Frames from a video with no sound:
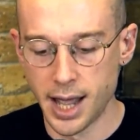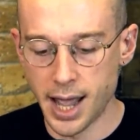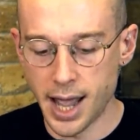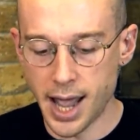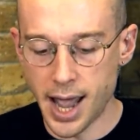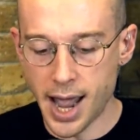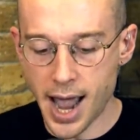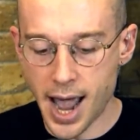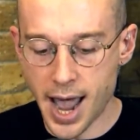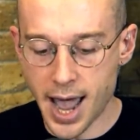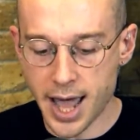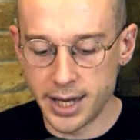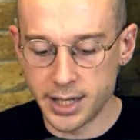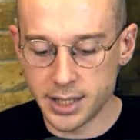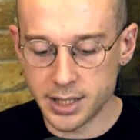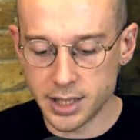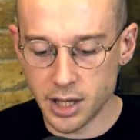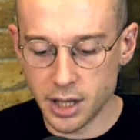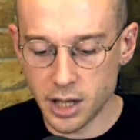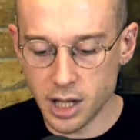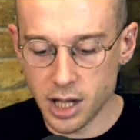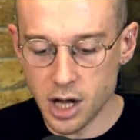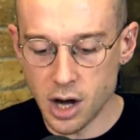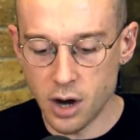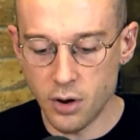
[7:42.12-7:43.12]
And
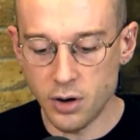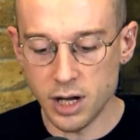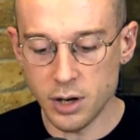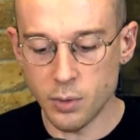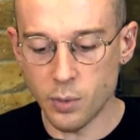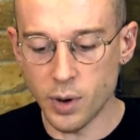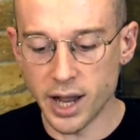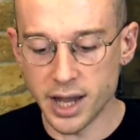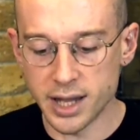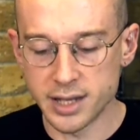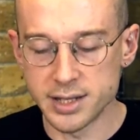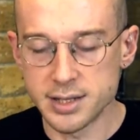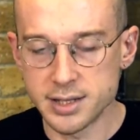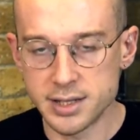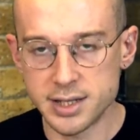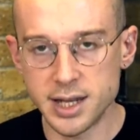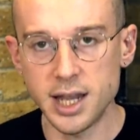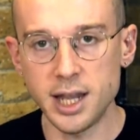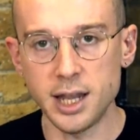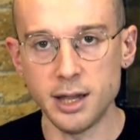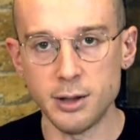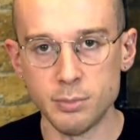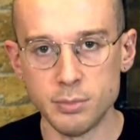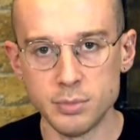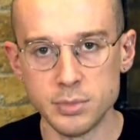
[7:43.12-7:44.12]
the only way it
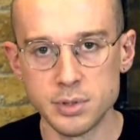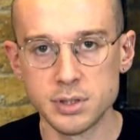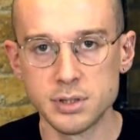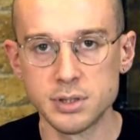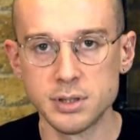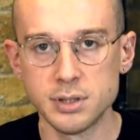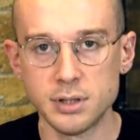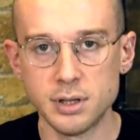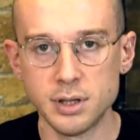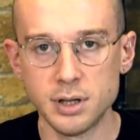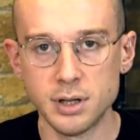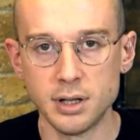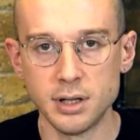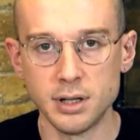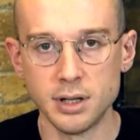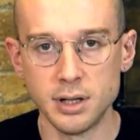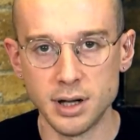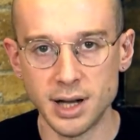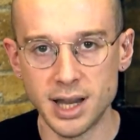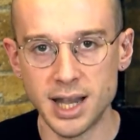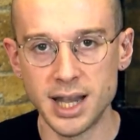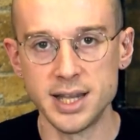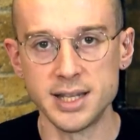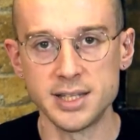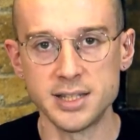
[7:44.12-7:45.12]
seems
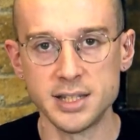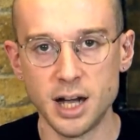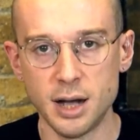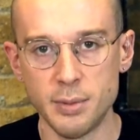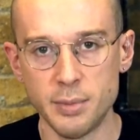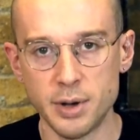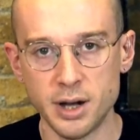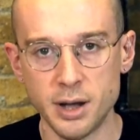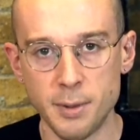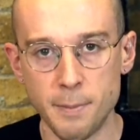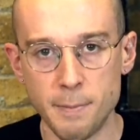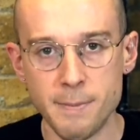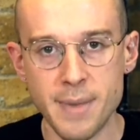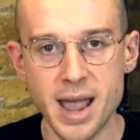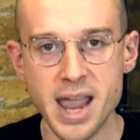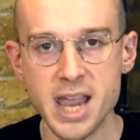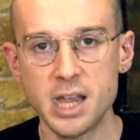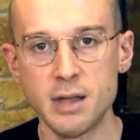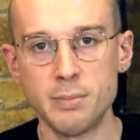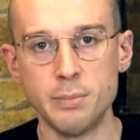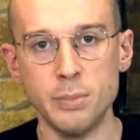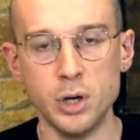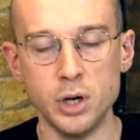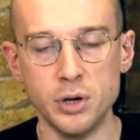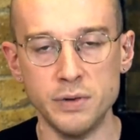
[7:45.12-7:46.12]
that Keir Starmer can
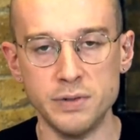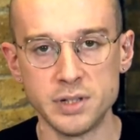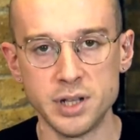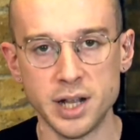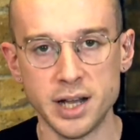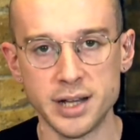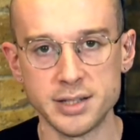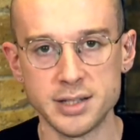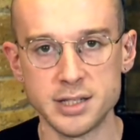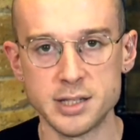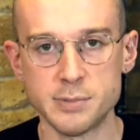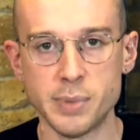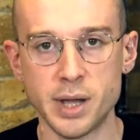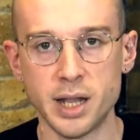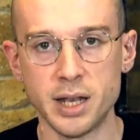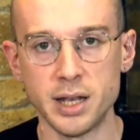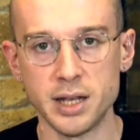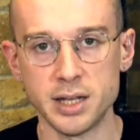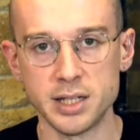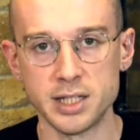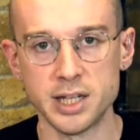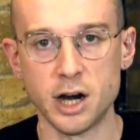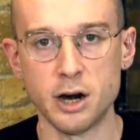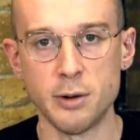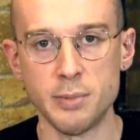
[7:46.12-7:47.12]
make moves like
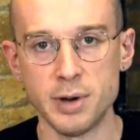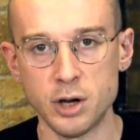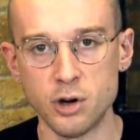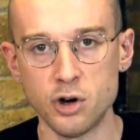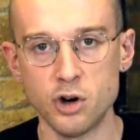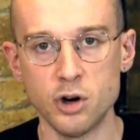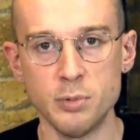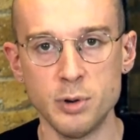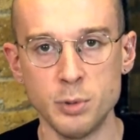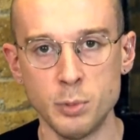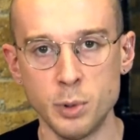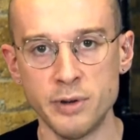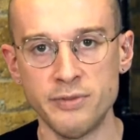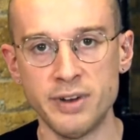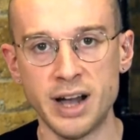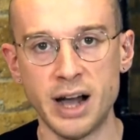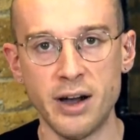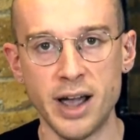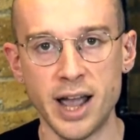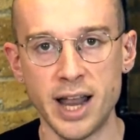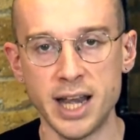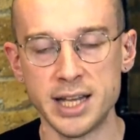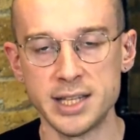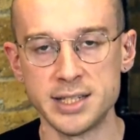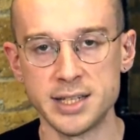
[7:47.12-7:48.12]
suspending Jeremy Corbyn
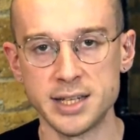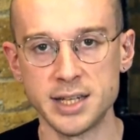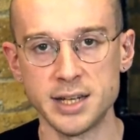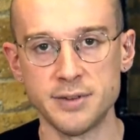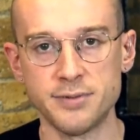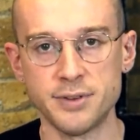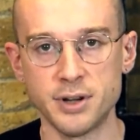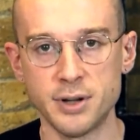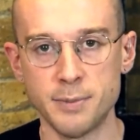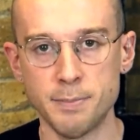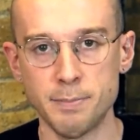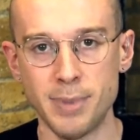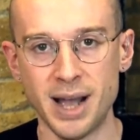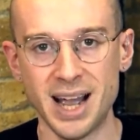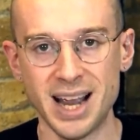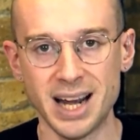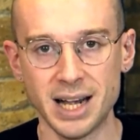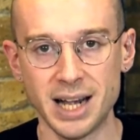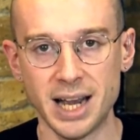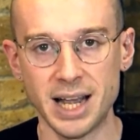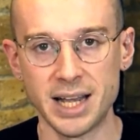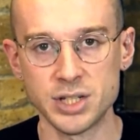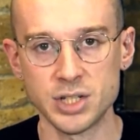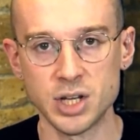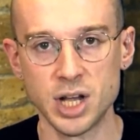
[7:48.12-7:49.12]
without any significant
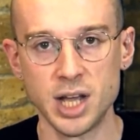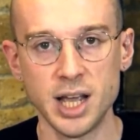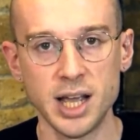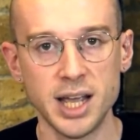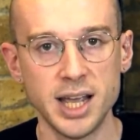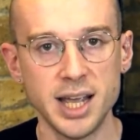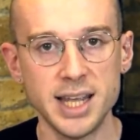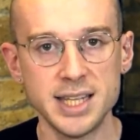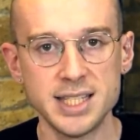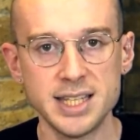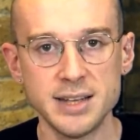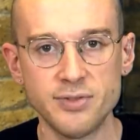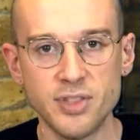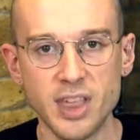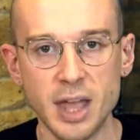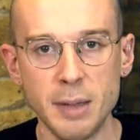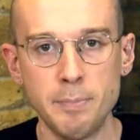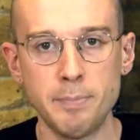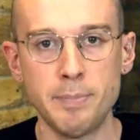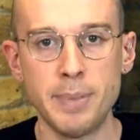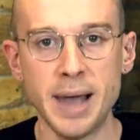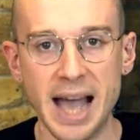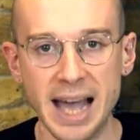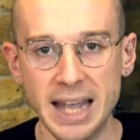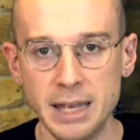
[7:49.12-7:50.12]
backlash is if they
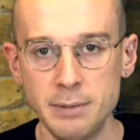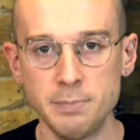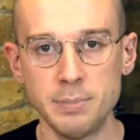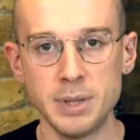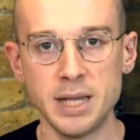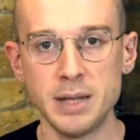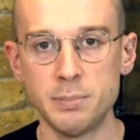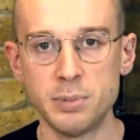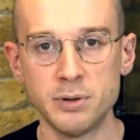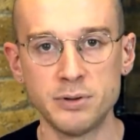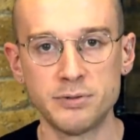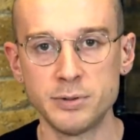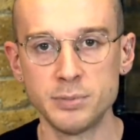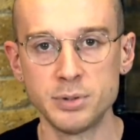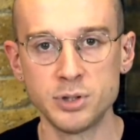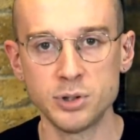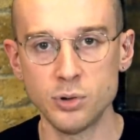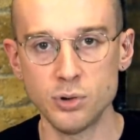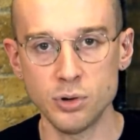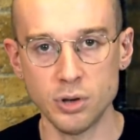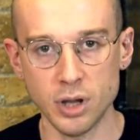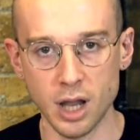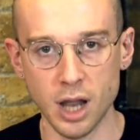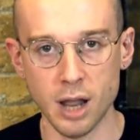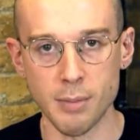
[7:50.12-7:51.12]
ban people from
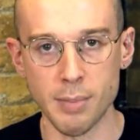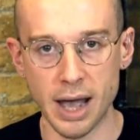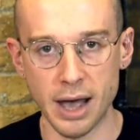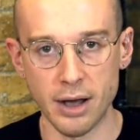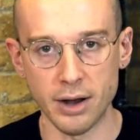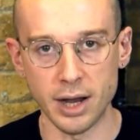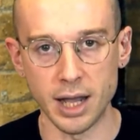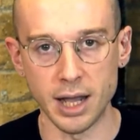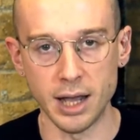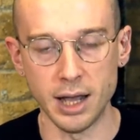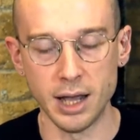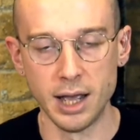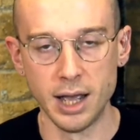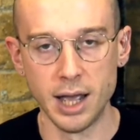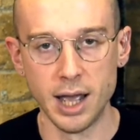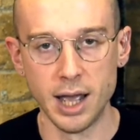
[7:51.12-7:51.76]
talking about it.